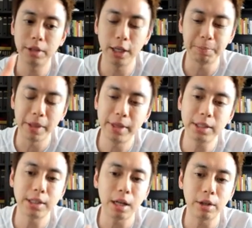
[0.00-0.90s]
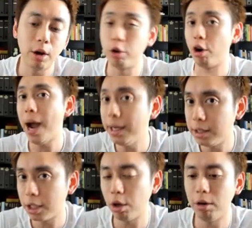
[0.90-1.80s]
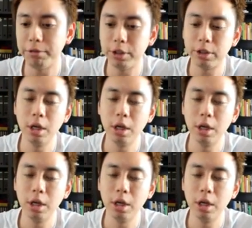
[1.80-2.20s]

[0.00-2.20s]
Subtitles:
but this is your high ticket offers.